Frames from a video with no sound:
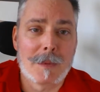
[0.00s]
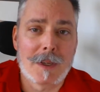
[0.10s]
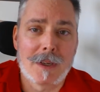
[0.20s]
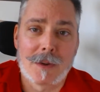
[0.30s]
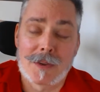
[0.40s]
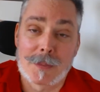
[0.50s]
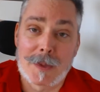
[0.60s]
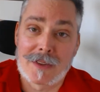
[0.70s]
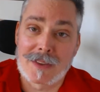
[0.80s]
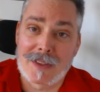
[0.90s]
It's
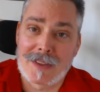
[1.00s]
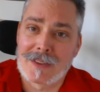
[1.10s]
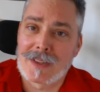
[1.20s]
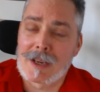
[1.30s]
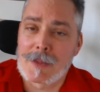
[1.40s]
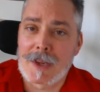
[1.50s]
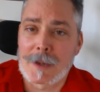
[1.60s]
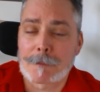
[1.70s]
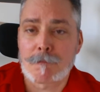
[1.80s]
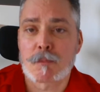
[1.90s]
basically the same
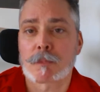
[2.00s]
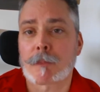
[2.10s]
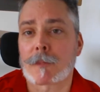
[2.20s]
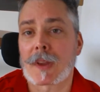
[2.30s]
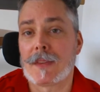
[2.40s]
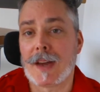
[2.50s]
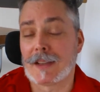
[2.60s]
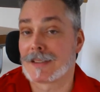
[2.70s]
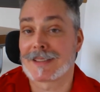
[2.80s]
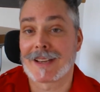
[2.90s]
thing
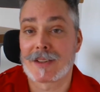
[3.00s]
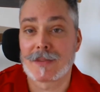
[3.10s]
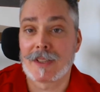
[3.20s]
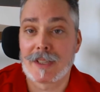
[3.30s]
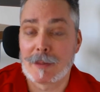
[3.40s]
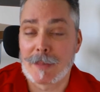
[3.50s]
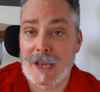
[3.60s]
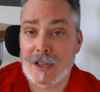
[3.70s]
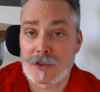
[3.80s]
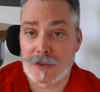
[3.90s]
that, let's say, an affiliate
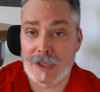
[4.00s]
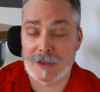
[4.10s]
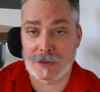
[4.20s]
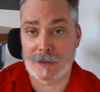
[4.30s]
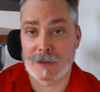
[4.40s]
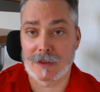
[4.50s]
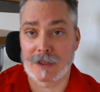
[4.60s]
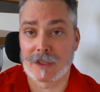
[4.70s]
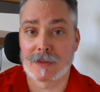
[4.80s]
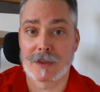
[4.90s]
manager does, going
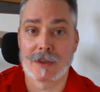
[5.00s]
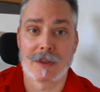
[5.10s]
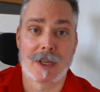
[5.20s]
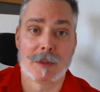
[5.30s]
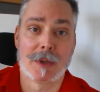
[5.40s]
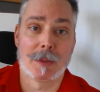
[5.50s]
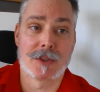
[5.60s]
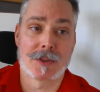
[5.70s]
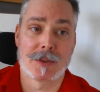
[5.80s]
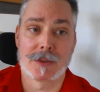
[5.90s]
looking for
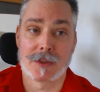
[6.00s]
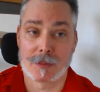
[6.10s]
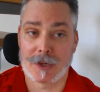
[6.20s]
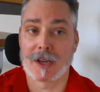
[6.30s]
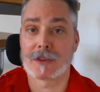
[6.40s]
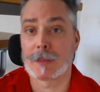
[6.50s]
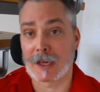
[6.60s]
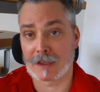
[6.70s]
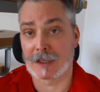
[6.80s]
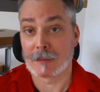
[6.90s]
publishers. You're
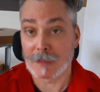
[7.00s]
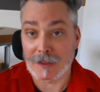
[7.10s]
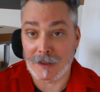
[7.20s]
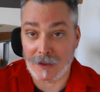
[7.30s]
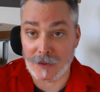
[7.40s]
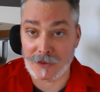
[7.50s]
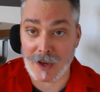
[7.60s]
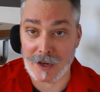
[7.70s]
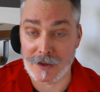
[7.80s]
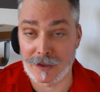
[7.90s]
prospecting, but the other
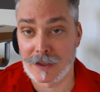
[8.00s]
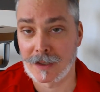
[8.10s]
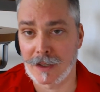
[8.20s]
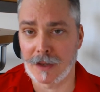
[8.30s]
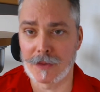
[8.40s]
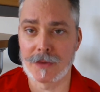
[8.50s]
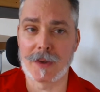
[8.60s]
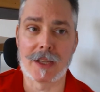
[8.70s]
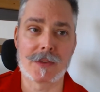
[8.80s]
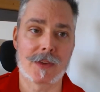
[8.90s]
side of the
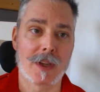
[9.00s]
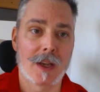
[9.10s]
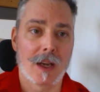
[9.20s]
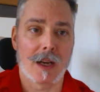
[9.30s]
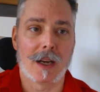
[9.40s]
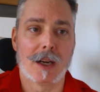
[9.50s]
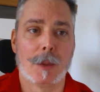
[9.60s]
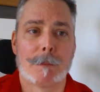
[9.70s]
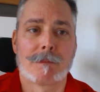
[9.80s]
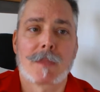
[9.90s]
fence.
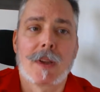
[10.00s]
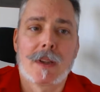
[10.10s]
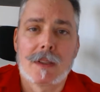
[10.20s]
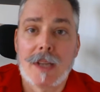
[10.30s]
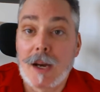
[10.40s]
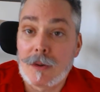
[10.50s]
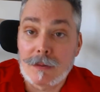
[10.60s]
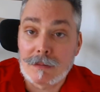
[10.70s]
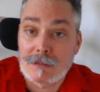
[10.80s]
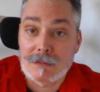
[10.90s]

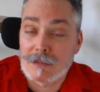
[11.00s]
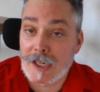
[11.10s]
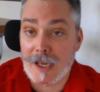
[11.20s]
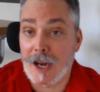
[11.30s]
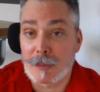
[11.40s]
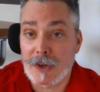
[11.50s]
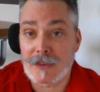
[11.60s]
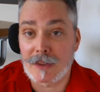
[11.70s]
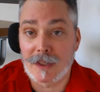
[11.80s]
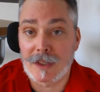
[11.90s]
Right now,
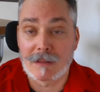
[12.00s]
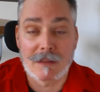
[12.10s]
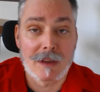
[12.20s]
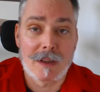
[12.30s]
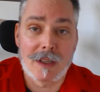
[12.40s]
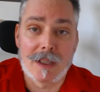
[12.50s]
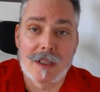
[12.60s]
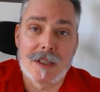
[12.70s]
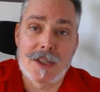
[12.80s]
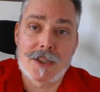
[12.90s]
presently,
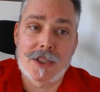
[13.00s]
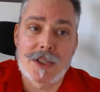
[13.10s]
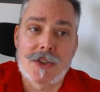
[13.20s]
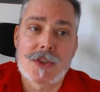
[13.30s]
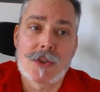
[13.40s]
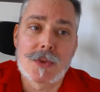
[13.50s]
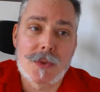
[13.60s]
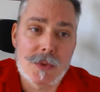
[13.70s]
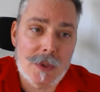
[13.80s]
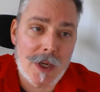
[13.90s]
in addition
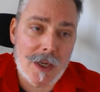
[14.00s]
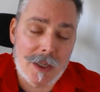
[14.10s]
to